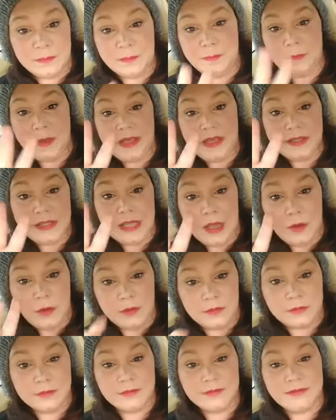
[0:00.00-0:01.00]
peace
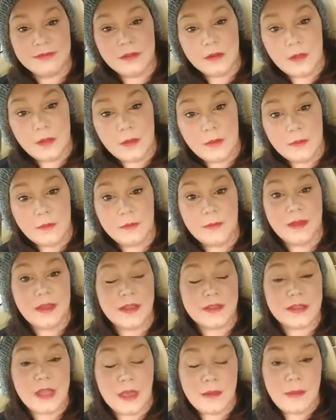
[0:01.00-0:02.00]
out.
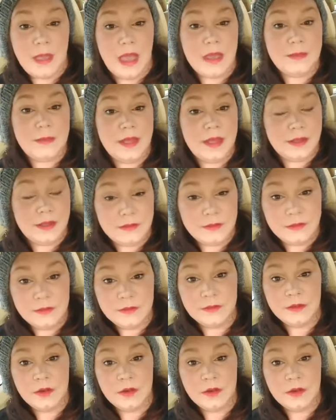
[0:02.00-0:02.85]
Because I mean,